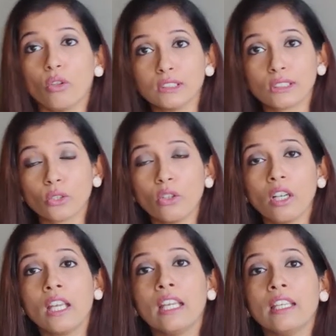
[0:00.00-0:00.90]
Also,
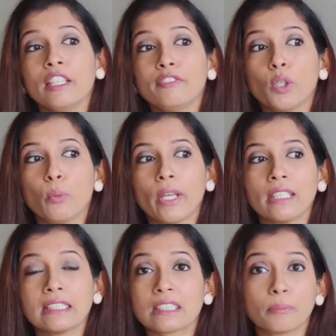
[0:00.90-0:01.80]
if you're
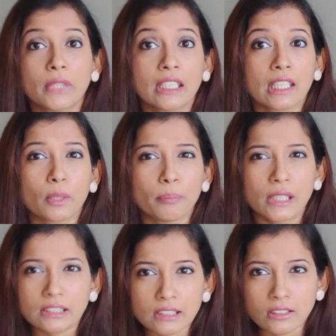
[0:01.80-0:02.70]
wearing something like a
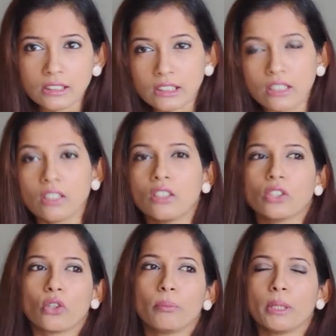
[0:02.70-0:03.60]
pencil
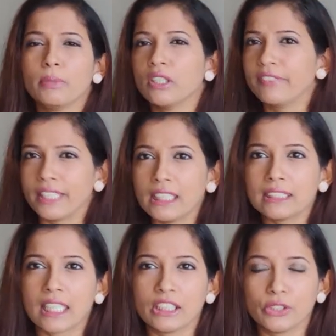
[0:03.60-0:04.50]
skirt or maybe a very
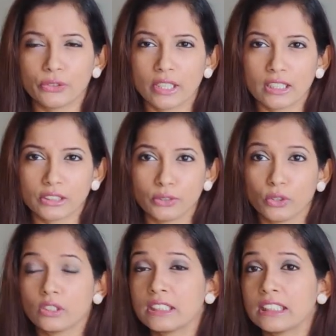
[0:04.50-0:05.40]
tight dress, you know,